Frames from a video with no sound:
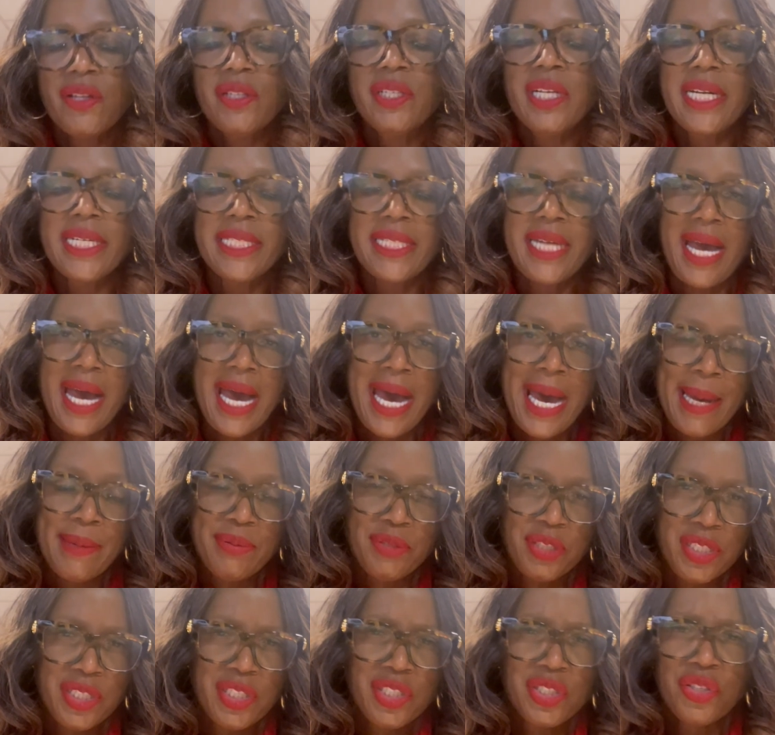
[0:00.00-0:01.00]
looking at
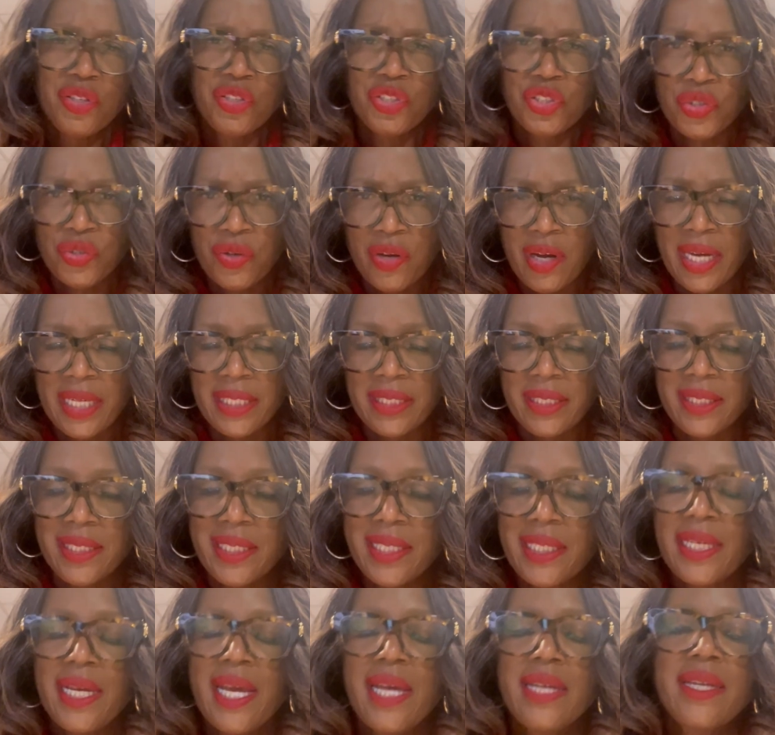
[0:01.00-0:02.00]
options. They're struggling.
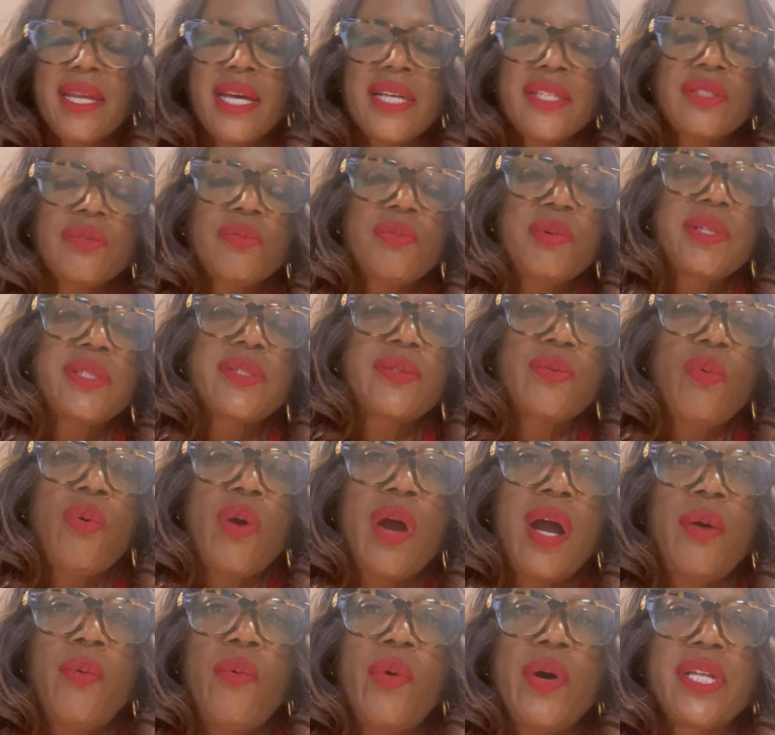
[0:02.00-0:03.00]
And that's the reason why I
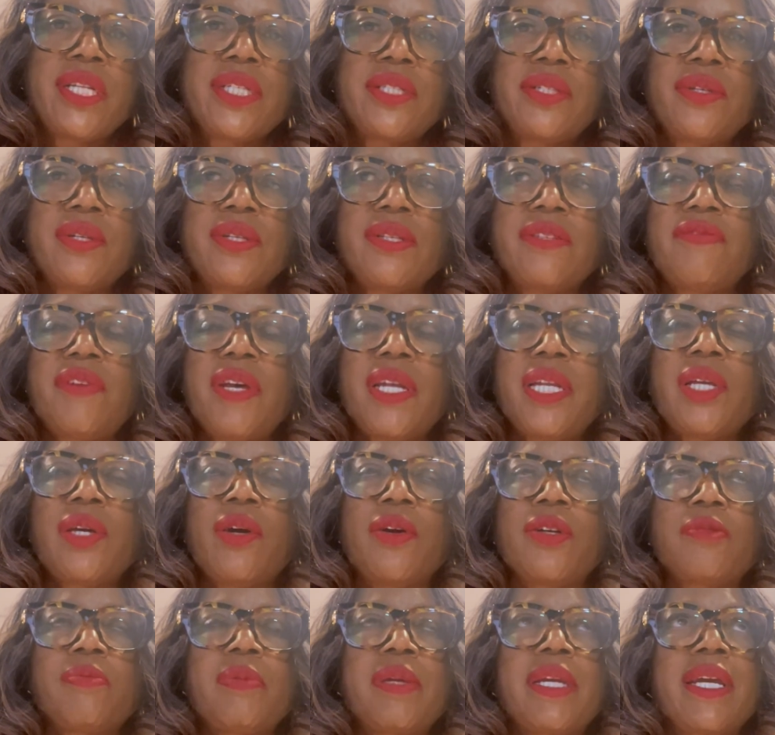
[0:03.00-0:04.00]
want to do this video,
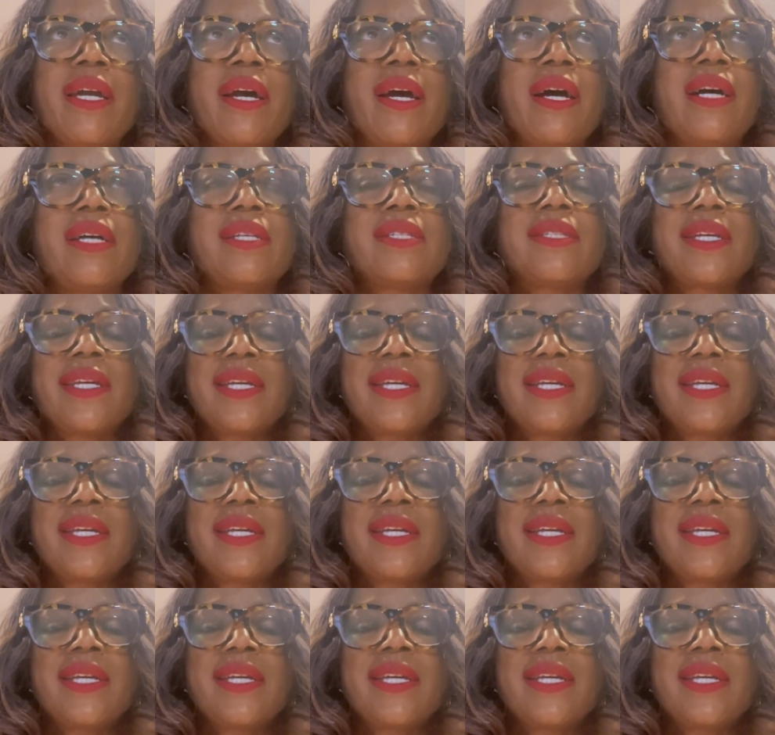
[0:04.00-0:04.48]
is because